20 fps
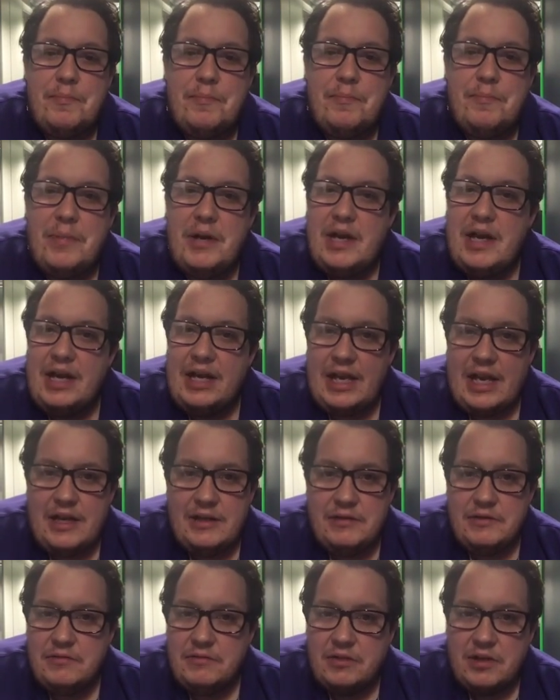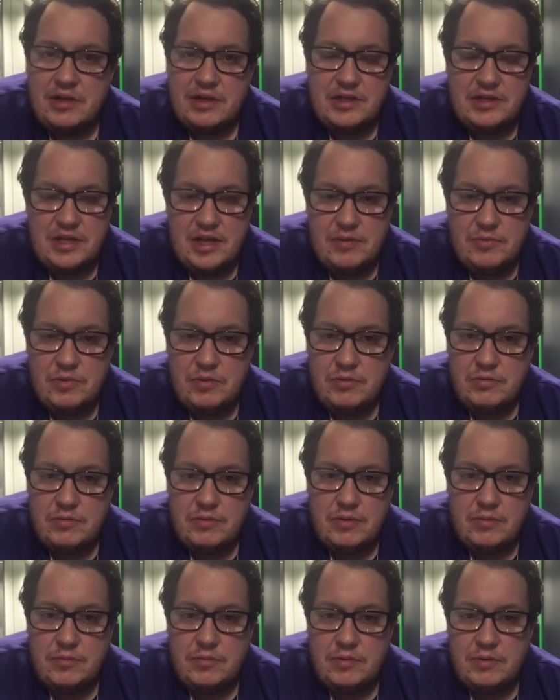but again, like I say, we'll
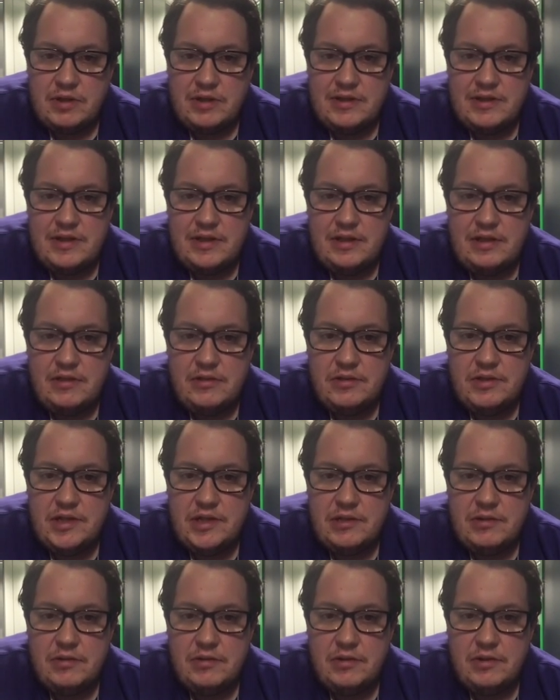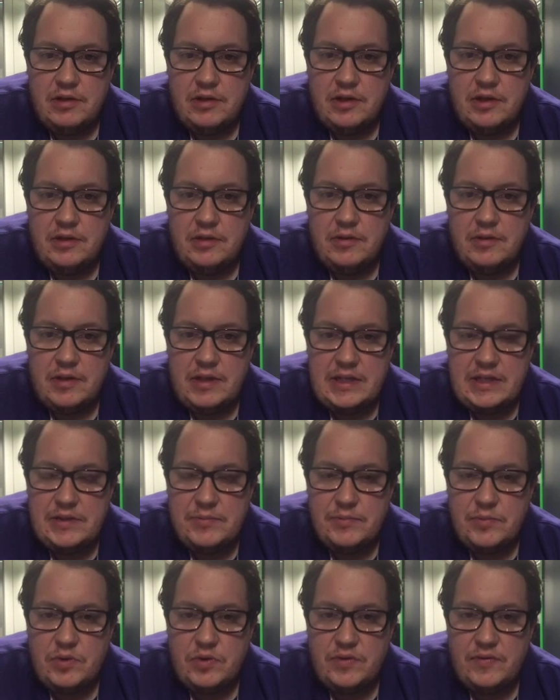continue to look at doing some
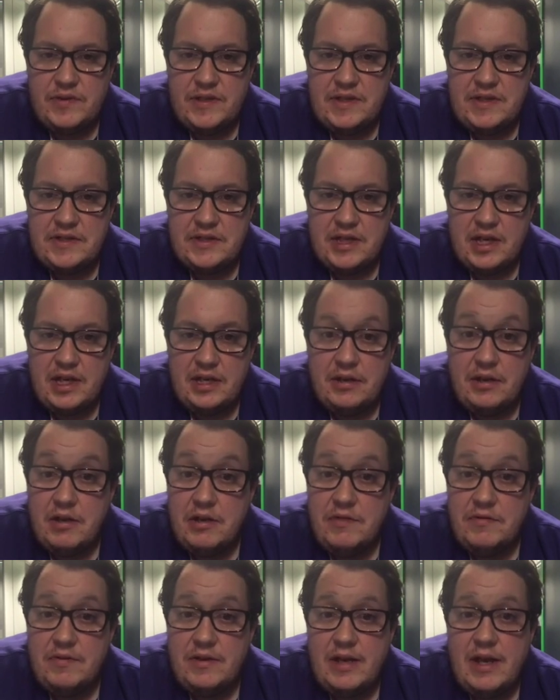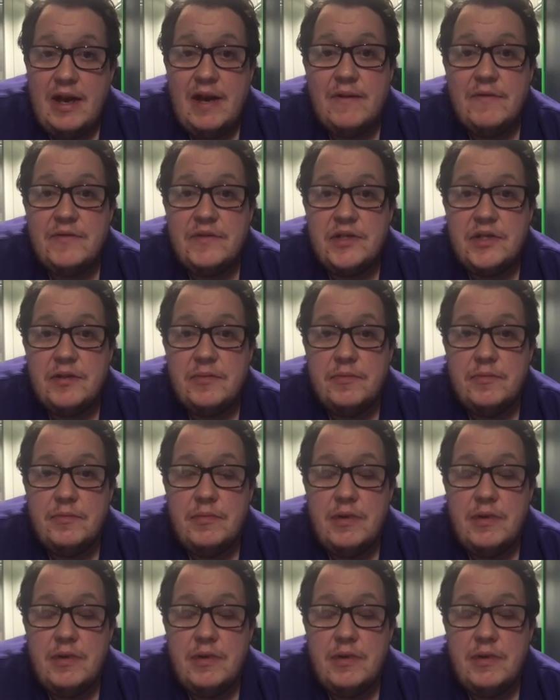more of these, and hopefully have some